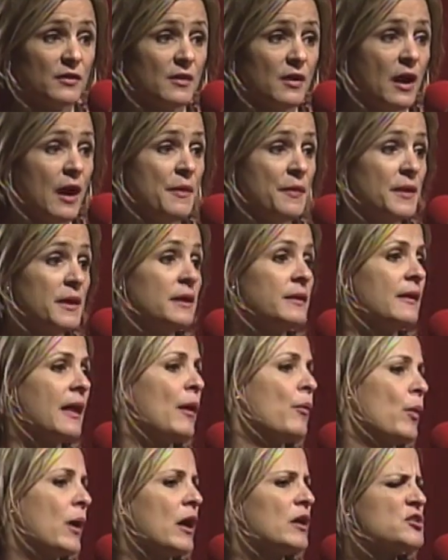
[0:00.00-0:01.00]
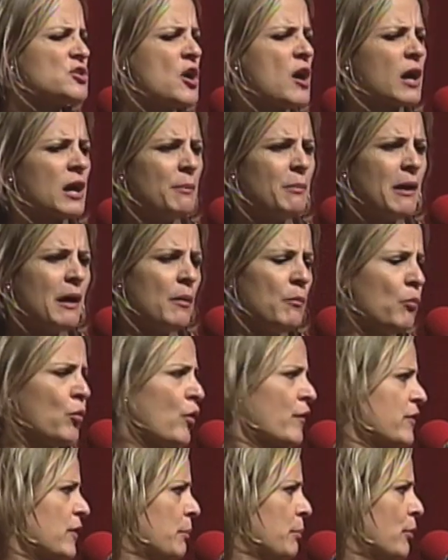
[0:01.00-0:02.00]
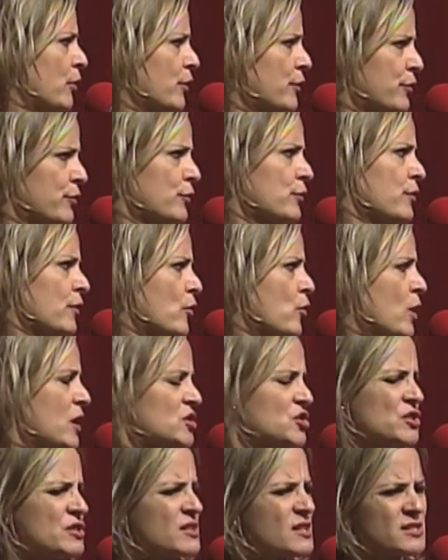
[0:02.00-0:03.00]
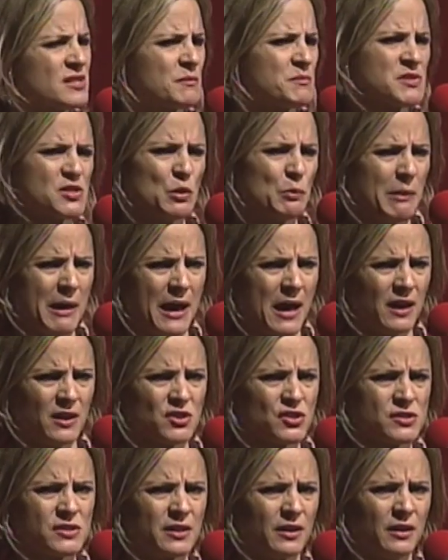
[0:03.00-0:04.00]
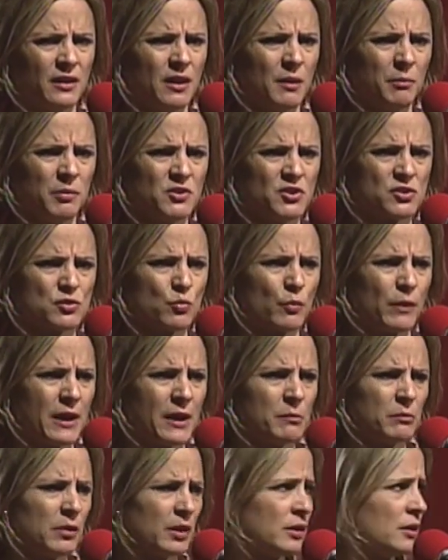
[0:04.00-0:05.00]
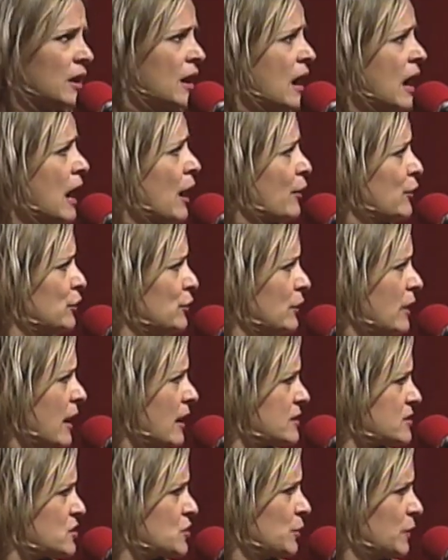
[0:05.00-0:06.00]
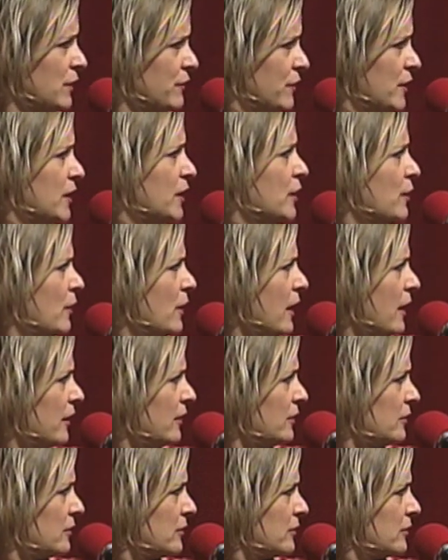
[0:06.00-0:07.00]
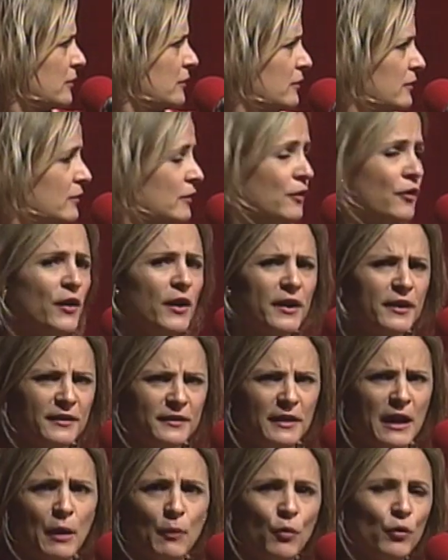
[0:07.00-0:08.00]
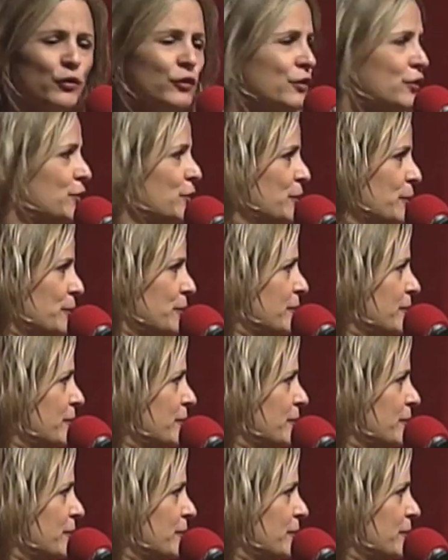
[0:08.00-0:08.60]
And then that way I'll talk about more of the book through the questions because I'm so bad at just getting up and just rambling. How are you guys doing, the video guys? All right? How old are you?